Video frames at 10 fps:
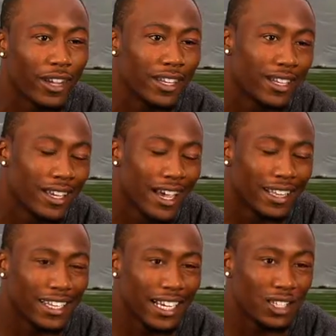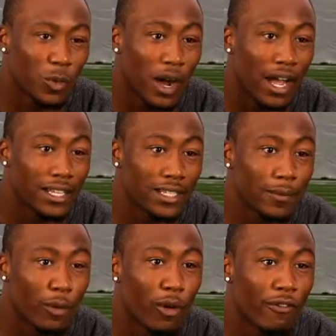And I think that's why it's
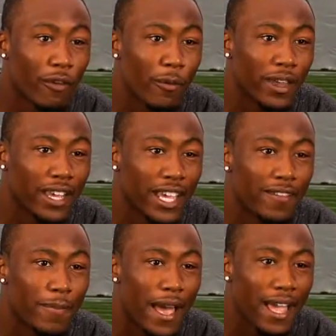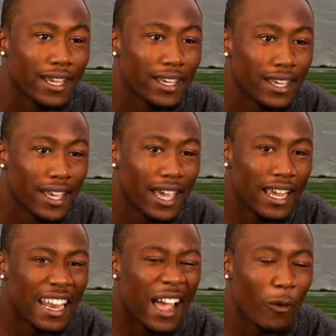important for me to give back
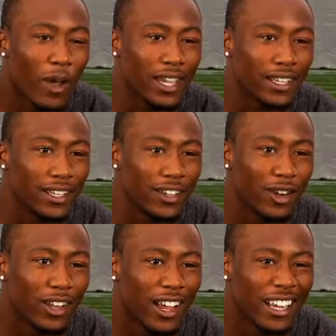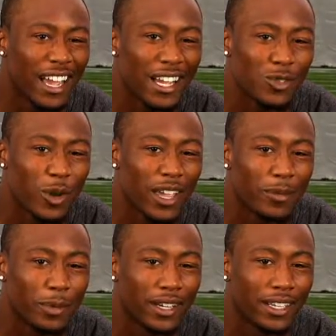and that weight, You know, a lot of guys
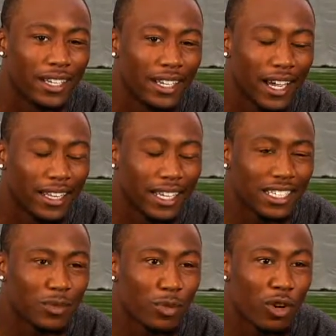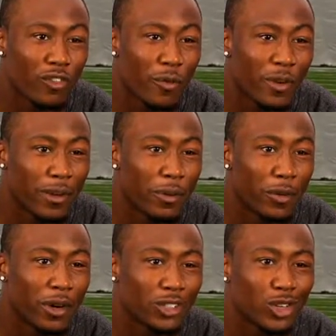wait, but I think it's important for me to
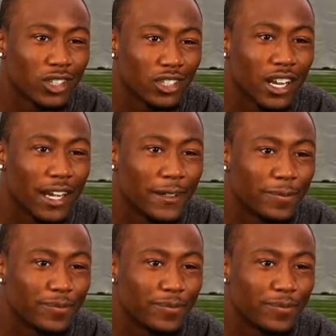build my structure now.